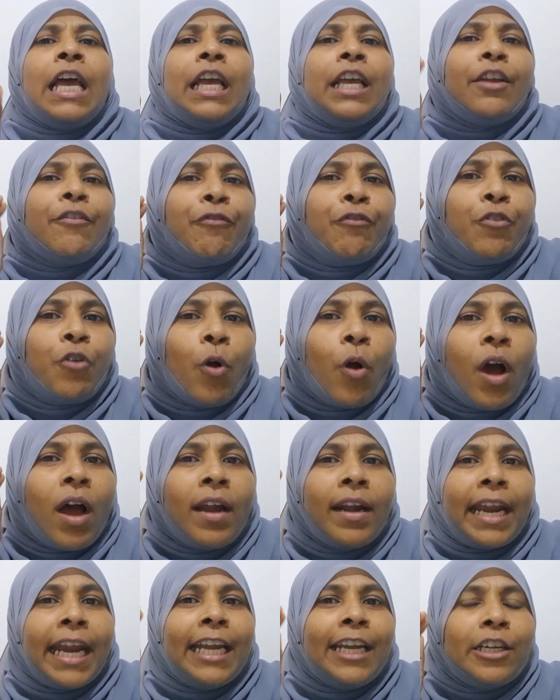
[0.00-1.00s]
If you
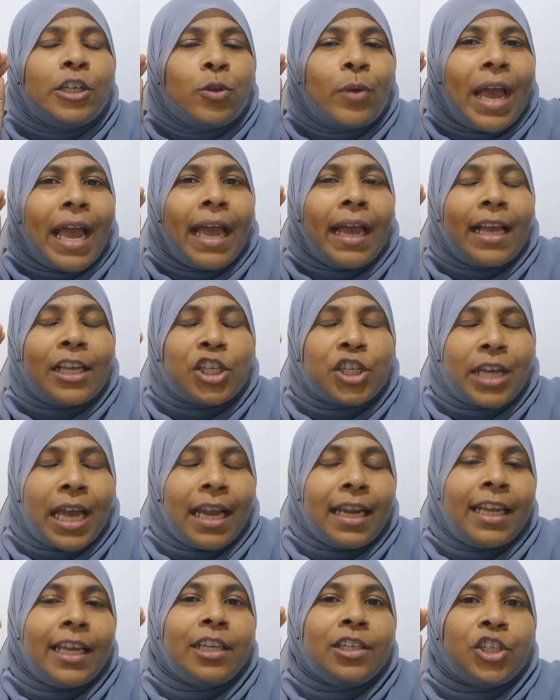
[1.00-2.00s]
are ready to
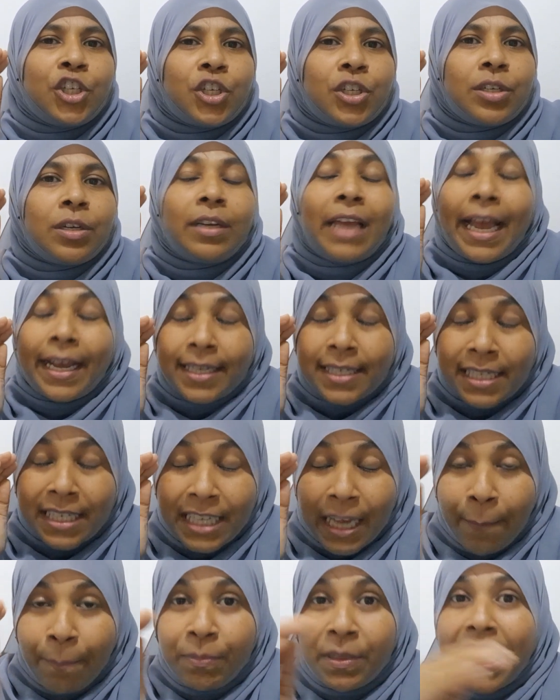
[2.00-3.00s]
challenge,
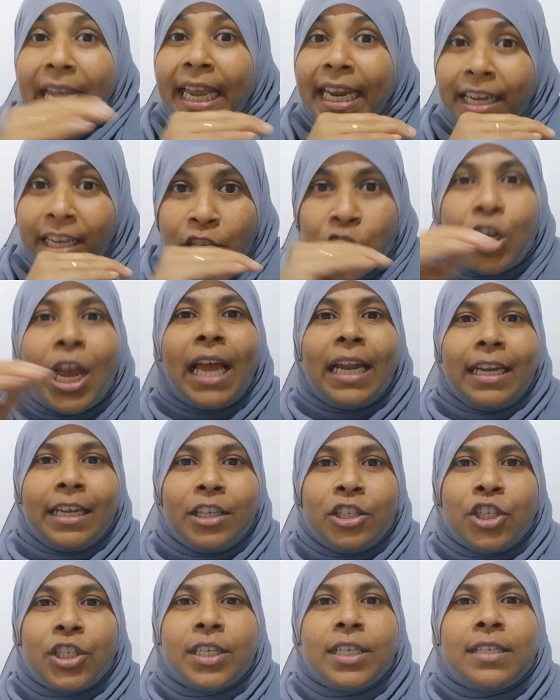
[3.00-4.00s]
accept any
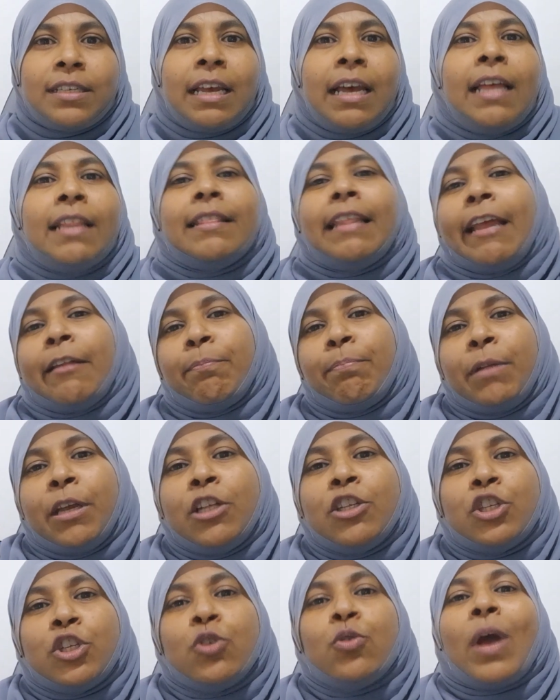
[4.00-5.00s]
challenges, that
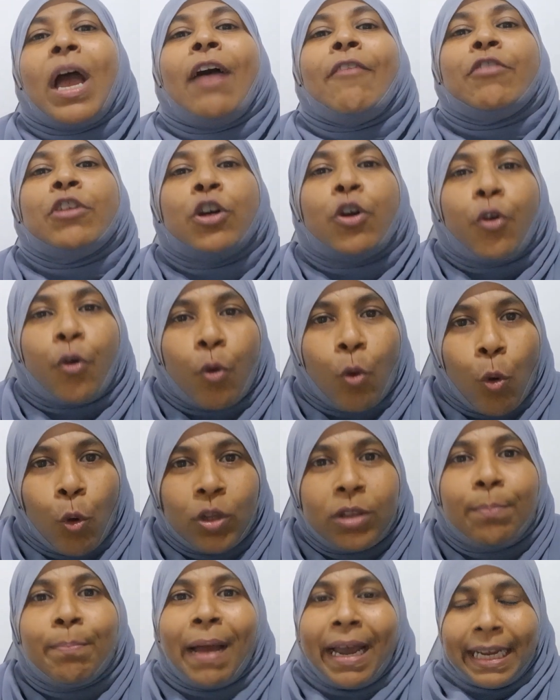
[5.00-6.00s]
means you have a
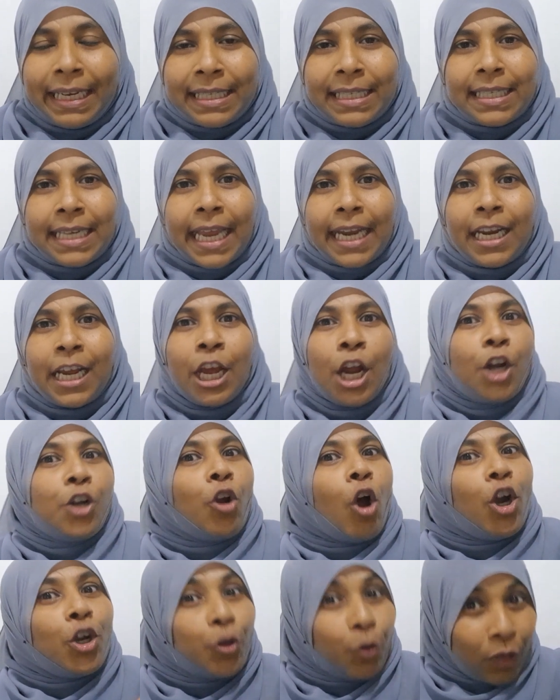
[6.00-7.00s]
growth mindset.
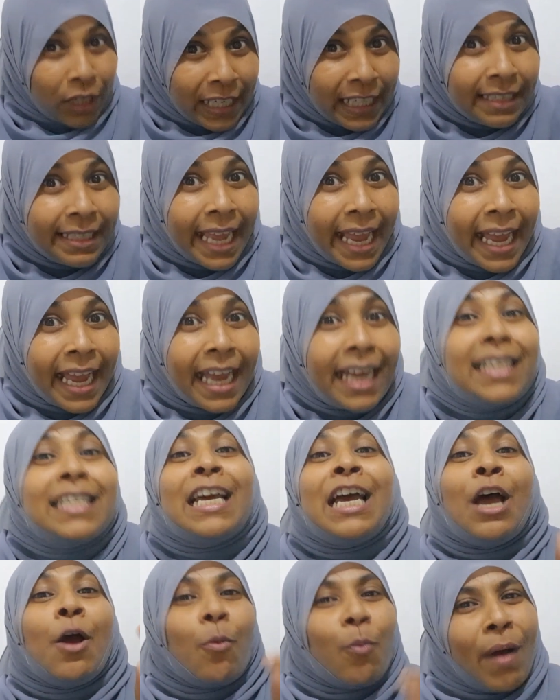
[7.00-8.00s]
Not only that,
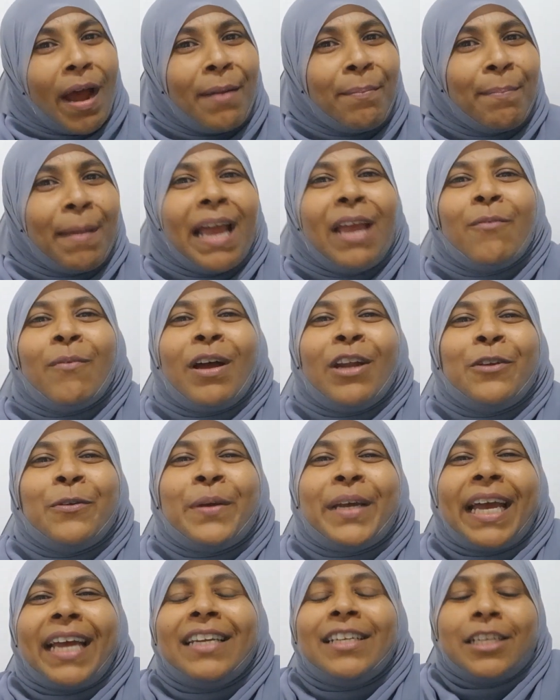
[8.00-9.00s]
one by one you
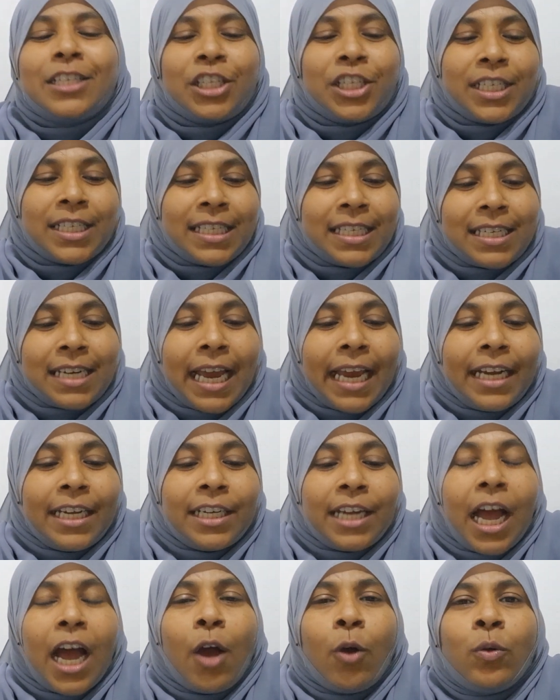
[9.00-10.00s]
can just write
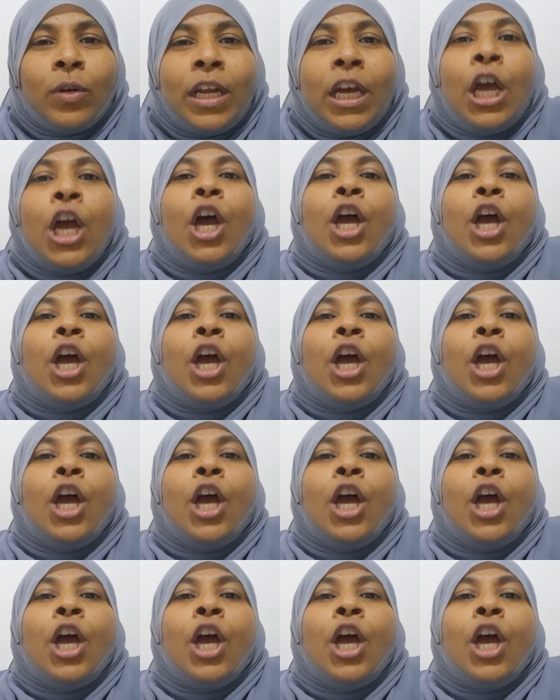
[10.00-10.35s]
down.